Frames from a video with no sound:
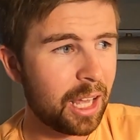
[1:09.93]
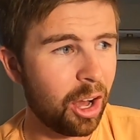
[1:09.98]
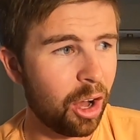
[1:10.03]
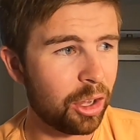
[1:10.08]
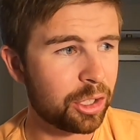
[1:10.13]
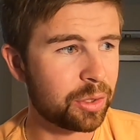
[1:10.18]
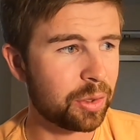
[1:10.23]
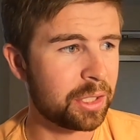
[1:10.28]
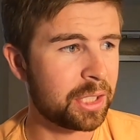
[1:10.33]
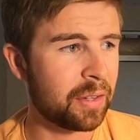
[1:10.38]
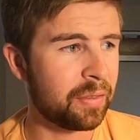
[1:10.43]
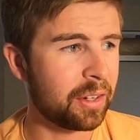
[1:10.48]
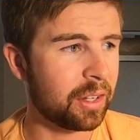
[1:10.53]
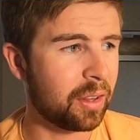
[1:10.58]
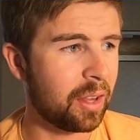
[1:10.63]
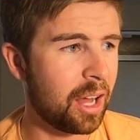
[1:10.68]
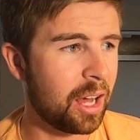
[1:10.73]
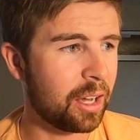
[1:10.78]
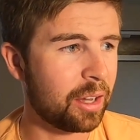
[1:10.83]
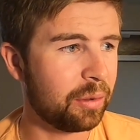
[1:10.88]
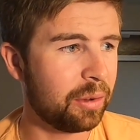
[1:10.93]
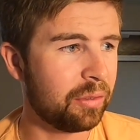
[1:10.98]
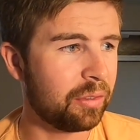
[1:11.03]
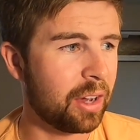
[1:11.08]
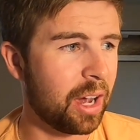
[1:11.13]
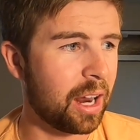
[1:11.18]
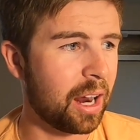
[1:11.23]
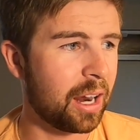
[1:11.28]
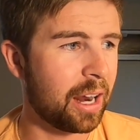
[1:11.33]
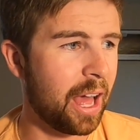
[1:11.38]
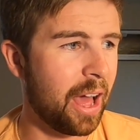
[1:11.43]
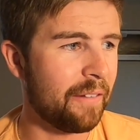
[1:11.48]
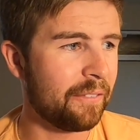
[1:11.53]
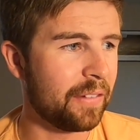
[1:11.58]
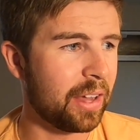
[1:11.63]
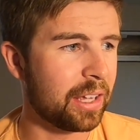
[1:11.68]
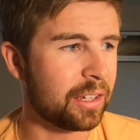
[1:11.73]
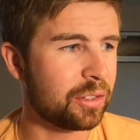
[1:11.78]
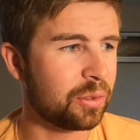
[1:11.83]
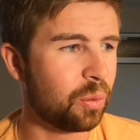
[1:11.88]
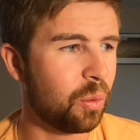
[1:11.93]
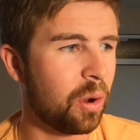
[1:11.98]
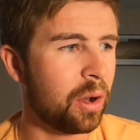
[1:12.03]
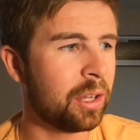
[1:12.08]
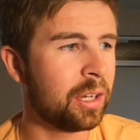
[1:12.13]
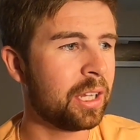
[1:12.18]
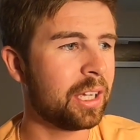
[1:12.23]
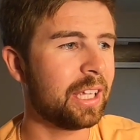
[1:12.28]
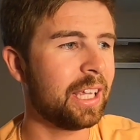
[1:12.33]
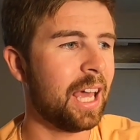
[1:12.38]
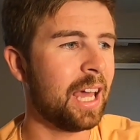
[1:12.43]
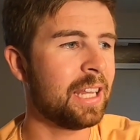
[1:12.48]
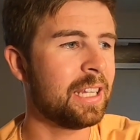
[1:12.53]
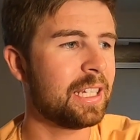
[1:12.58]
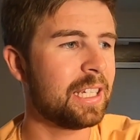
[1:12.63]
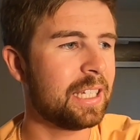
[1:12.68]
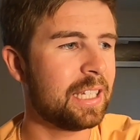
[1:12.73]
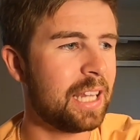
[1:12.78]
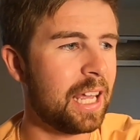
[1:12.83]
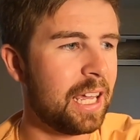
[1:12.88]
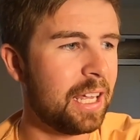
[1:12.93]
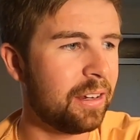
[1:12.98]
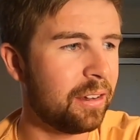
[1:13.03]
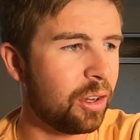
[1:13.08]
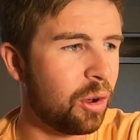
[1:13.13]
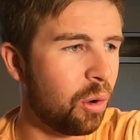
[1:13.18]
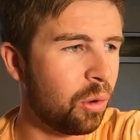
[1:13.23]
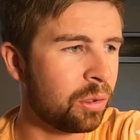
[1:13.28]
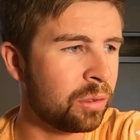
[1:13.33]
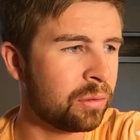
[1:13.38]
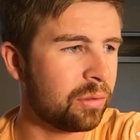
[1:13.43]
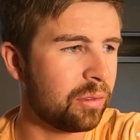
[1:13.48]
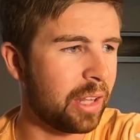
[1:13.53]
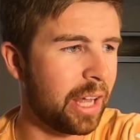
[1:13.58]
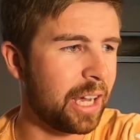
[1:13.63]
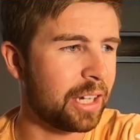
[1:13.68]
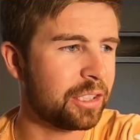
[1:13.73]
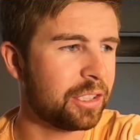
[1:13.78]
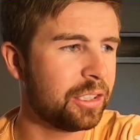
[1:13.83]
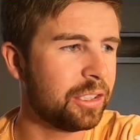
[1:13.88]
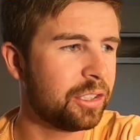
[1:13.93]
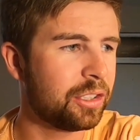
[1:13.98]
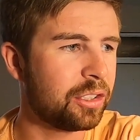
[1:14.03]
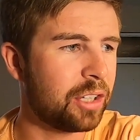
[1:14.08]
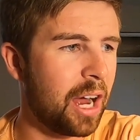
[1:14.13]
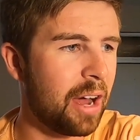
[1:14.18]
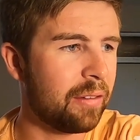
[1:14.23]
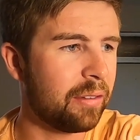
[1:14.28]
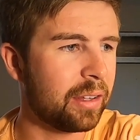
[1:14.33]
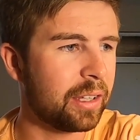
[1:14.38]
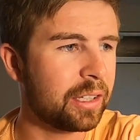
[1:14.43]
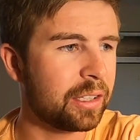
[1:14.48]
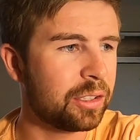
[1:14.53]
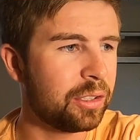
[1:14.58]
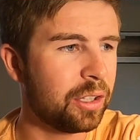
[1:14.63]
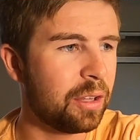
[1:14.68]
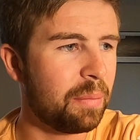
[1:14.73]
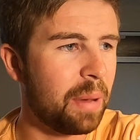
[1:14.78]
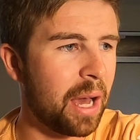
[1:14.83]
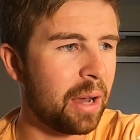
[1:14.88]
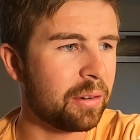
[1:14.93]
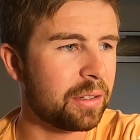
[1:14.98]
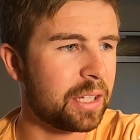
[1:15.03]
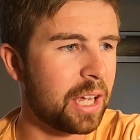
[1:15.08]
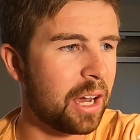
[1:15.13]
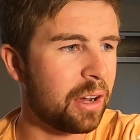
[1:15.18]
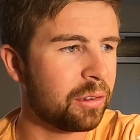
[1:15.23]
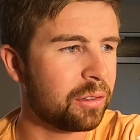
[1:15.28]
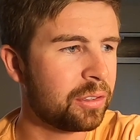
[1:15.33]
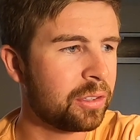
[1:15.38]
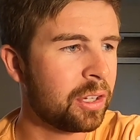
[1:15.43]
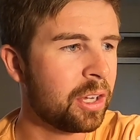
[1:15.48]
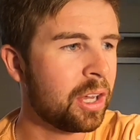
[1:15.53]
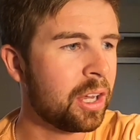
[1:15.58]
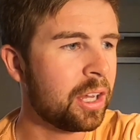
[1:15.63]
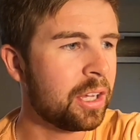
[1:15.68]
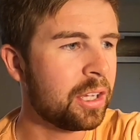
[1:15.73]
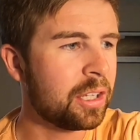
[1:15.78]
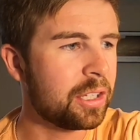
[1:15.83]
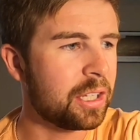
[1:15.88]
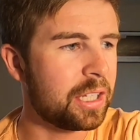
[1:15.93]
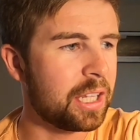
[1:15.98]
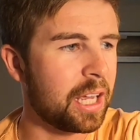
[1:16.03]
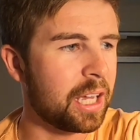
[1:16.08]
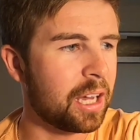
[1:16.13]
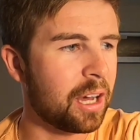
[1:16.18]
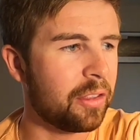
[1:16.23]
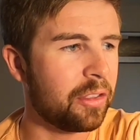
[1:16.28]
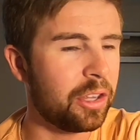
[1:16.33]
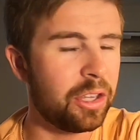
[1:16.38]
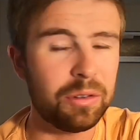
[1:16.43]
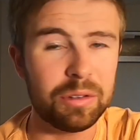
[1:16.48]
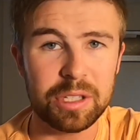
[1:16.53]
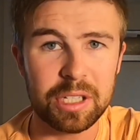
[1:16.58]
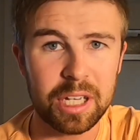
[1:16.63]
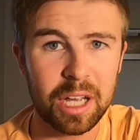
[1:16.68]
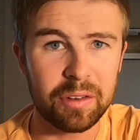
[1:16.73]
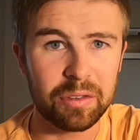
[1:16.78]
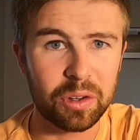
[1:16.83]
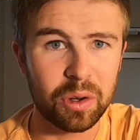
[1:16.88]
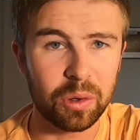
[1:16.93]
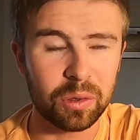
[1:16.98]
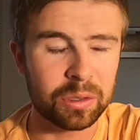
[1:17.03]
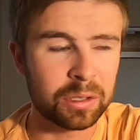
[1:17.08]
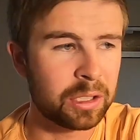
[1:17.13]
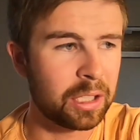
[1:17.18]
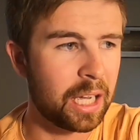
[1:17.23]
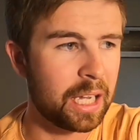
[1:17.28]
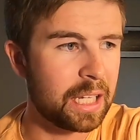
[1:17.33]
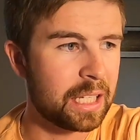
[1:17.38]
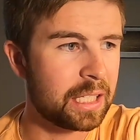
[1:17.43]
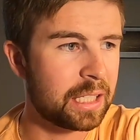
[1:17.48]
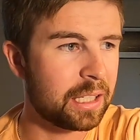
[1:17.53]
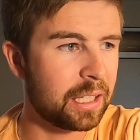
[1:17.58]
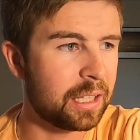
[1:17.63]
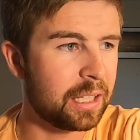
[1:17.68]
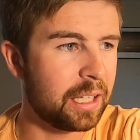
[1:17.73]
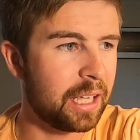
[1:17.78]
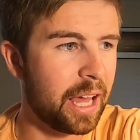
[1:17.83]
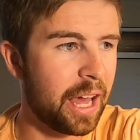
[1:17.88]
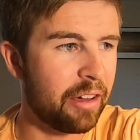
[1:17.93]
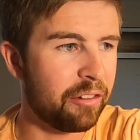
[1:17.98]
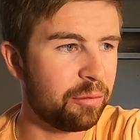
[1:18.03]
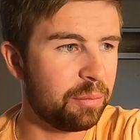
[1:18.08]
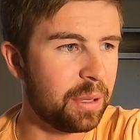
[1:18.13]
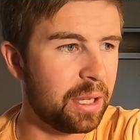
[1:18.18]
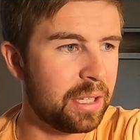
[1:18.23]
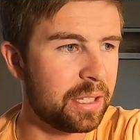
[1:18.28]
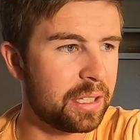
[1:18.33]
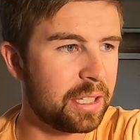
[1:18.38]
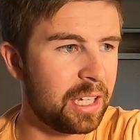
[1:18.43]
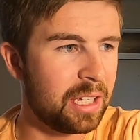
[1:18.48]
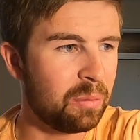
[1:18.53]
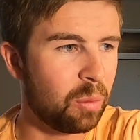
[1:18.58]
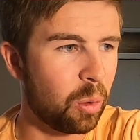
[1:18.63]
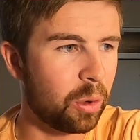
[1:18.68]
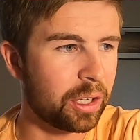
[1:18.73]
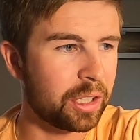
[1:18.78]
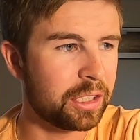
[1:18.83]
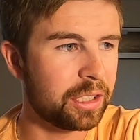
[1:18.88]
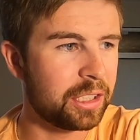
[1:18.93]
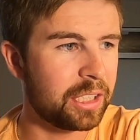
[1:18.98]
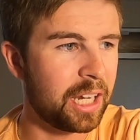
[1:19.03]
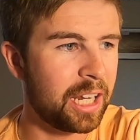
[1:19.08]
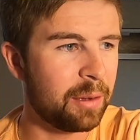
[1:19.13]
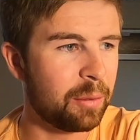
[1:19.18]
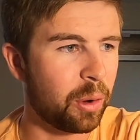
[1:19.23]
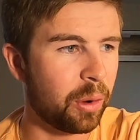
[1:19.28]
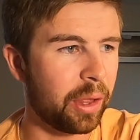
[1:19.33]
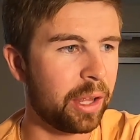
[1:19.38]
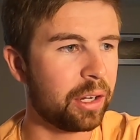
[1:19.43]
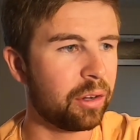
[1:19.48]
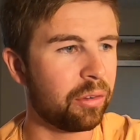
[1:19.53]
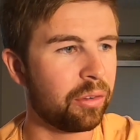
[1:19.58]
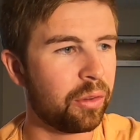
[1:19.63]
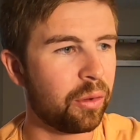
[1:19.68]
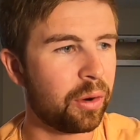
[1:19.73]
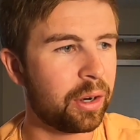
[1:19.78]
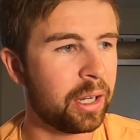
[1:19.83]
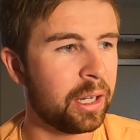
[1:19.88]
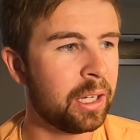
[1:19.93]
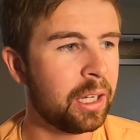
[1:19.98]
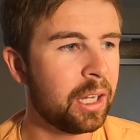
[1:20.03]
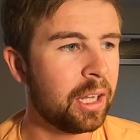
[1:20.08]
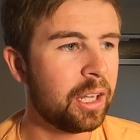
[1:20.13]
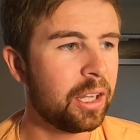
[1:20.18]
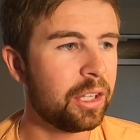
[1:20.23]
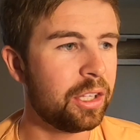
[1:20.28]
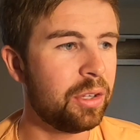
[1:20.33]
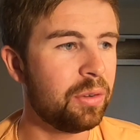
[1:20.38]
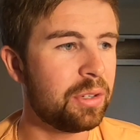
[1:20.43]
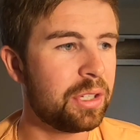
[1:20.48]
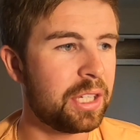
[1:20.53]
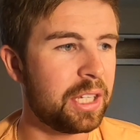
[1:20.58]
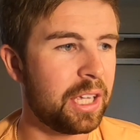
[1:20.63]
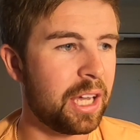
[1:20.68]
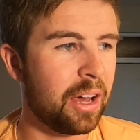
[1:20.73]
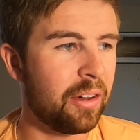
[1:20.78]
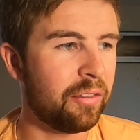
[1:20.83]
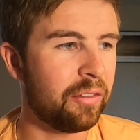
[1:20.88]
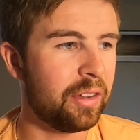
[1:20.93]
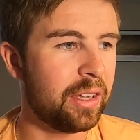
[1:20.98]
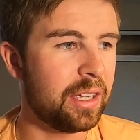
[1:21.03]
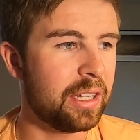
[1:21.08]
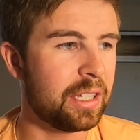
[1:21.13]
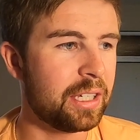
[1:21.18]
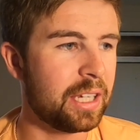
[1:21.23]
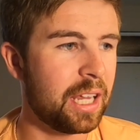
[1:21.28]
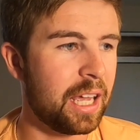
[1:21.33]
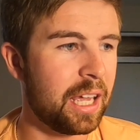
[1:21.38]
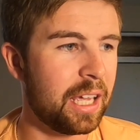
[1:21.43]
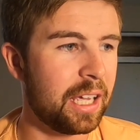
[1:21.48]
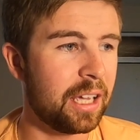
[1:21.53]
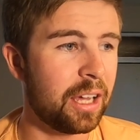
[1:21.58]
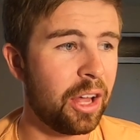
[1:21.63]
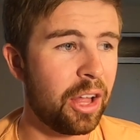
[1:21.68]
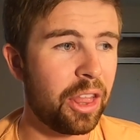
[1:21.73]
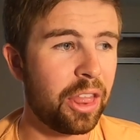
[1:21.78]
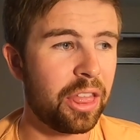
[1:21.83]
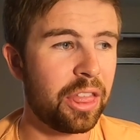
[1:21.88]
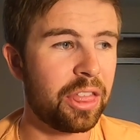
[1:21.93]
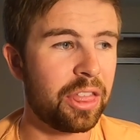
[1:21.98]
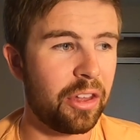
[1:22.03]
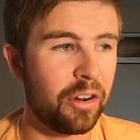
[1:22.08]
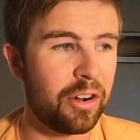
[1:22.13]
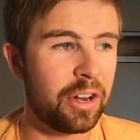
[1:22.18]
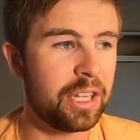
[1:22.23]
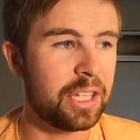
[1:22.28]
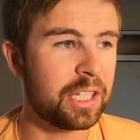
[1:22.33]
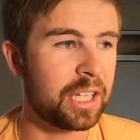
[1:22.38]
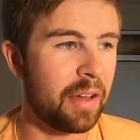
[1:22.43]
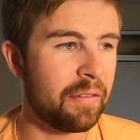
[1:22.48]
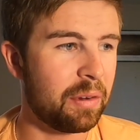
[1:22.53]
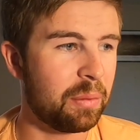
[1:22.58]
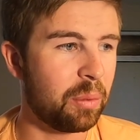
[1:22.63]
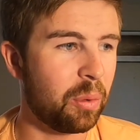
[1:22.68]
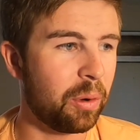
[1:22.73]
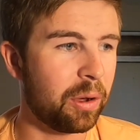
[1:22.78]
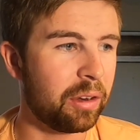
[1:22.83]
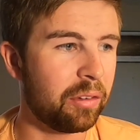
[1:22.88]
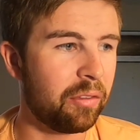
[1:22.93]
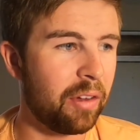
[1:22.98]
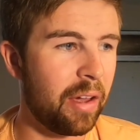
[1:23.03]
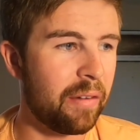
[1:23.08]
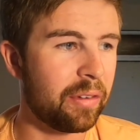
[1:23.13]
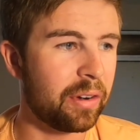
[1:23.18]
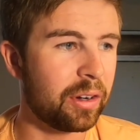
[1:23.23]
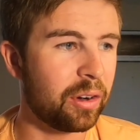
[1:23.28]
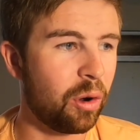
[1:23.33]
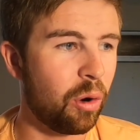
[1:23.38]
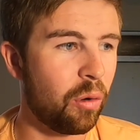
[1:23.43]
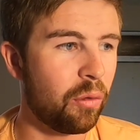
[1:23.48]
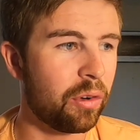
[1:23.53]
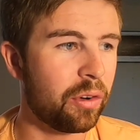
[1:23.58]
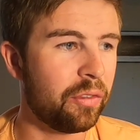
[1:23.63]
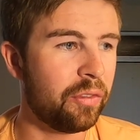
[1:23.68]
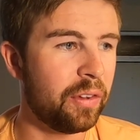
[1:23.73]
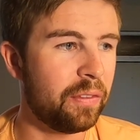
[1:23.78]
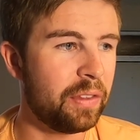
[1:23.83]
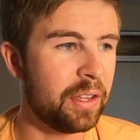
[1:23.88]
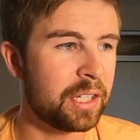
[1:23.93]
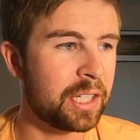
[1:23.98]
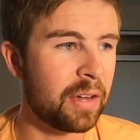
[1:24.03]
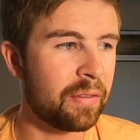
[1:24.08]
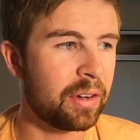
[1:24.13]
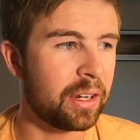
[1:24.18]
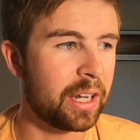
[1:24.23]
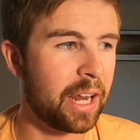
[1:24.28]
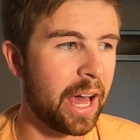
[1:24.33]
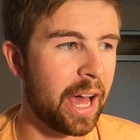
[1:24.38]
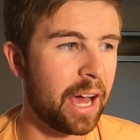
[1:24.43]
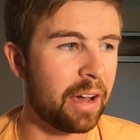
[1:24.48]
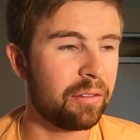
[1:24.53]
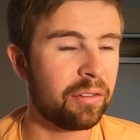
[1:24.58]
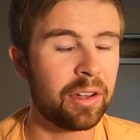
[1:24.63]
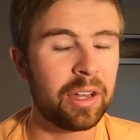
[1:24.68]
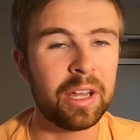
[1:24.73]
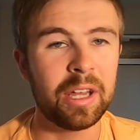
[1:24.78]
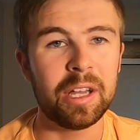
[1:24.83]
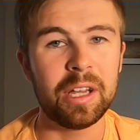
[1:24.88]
Also at 7 o'clock, we've got on FS1 Kent State Golden Flashes traveling to the Bounce House to take on the UCF Golden Knights at the FBC Mortgage Stadium in Orlando, Florida. UCF is a 37 point favorite over 57 and a half.